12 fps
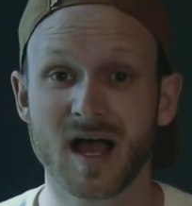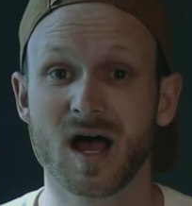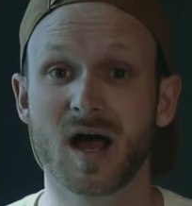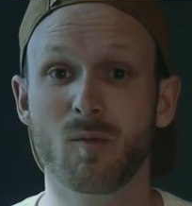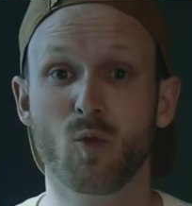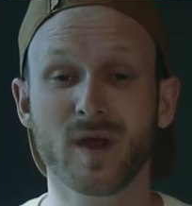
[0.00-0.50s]

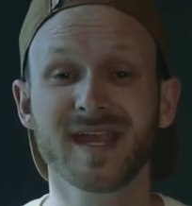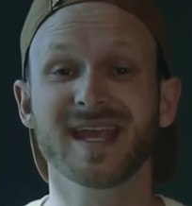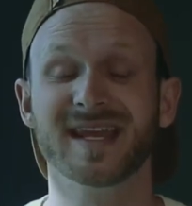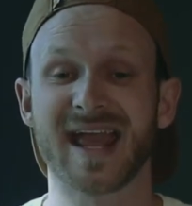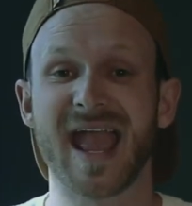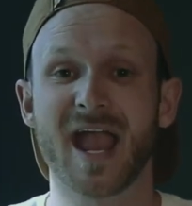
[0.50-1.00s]
Um, we
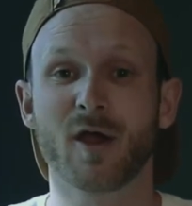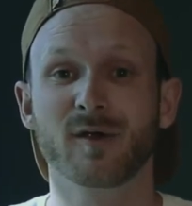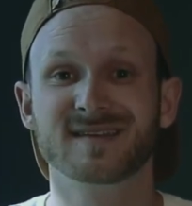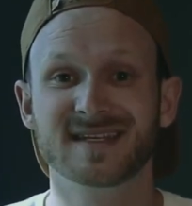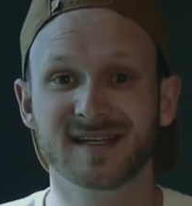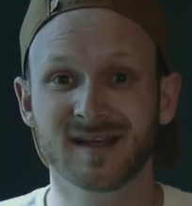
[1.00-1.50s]

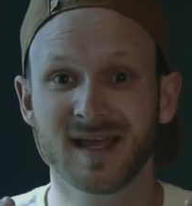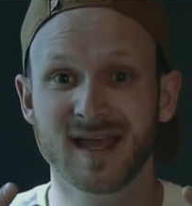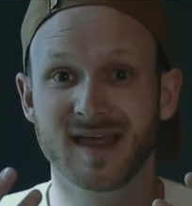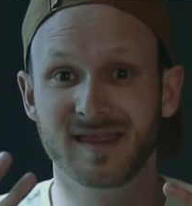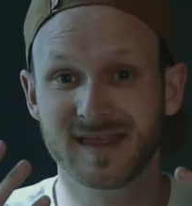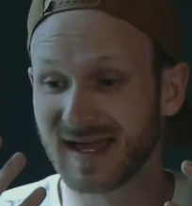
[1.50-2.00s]
inherited
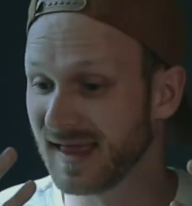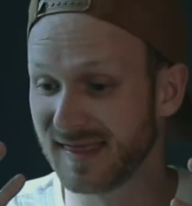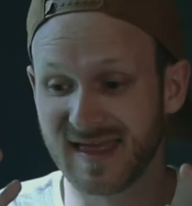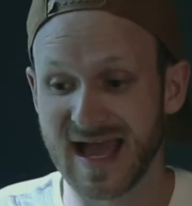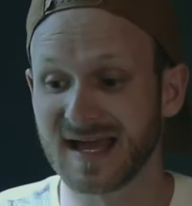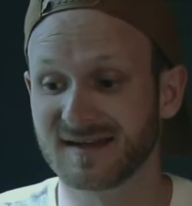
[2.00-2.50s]

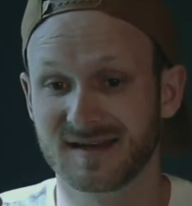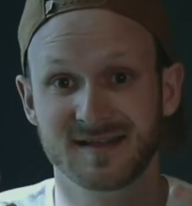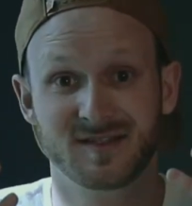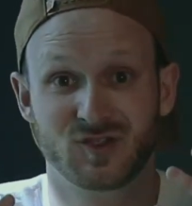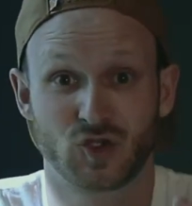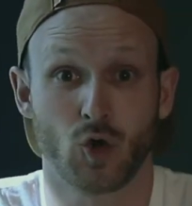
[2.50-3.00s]
that
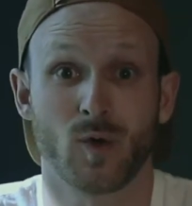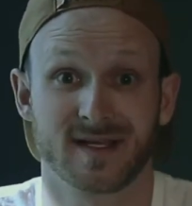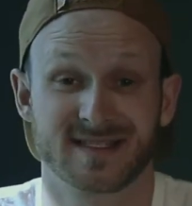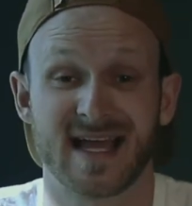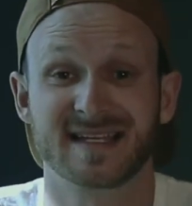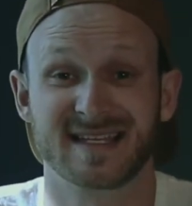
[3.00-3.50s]

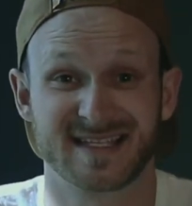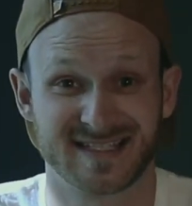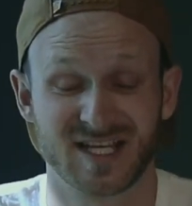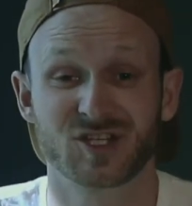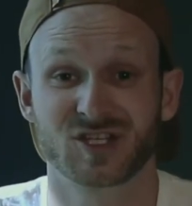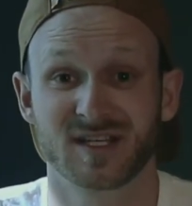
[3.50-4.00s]
choice, that
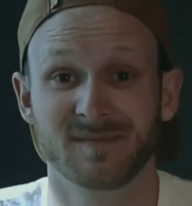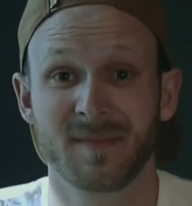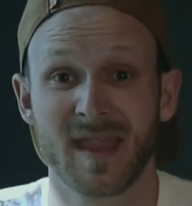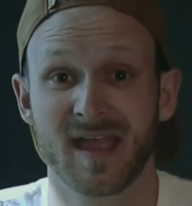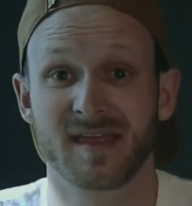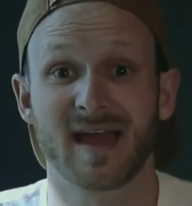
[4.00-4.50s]
decision
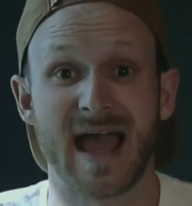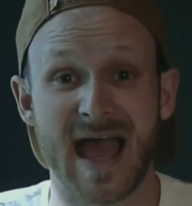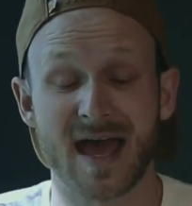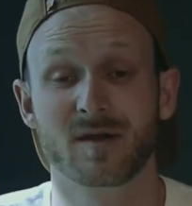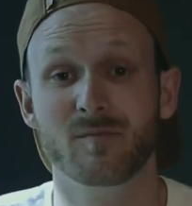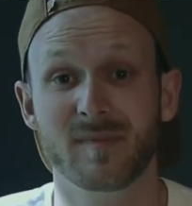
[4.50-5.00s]
that
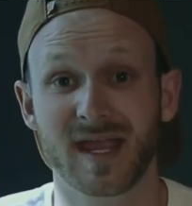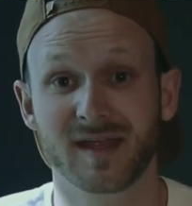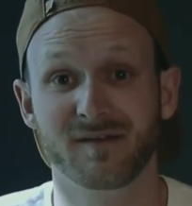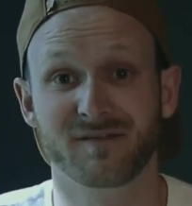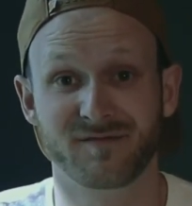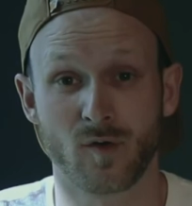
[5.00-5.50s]
Adam
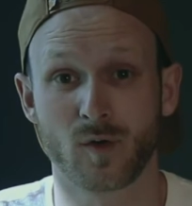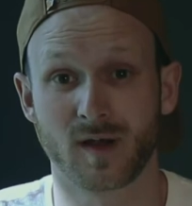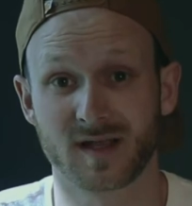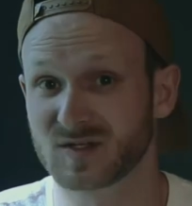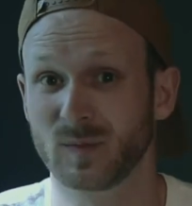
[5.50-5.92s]
made for us.